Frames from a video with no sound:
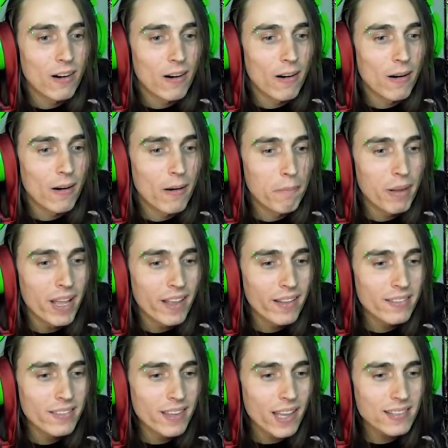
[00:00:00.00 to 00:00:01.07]

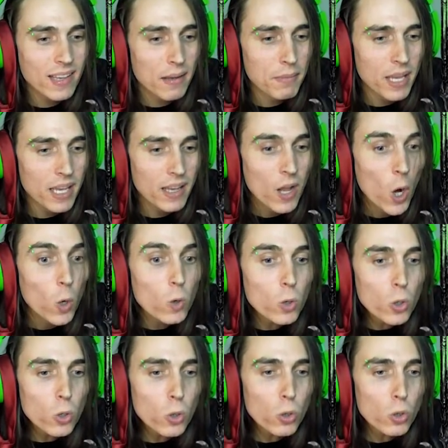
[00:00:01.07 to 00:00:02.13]
Open sesame.
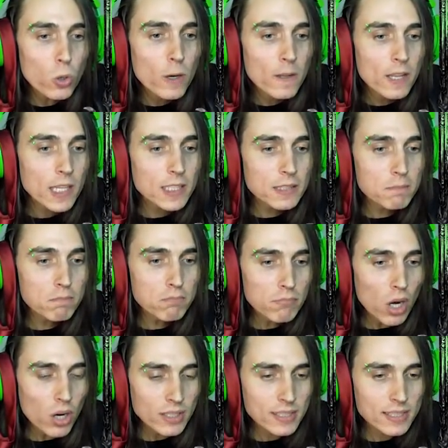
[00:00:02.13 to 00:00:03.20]
Ooh, there's
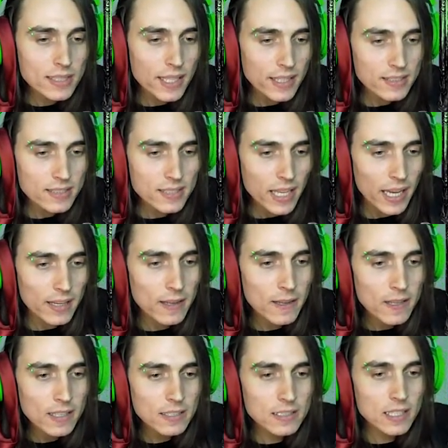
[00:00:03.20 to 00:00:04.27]
more skin
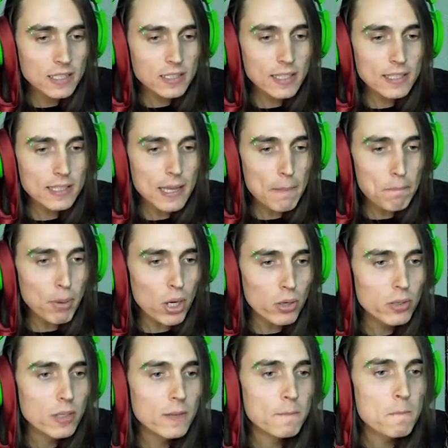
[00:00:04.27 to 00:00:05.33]
skin! Is this a nipple?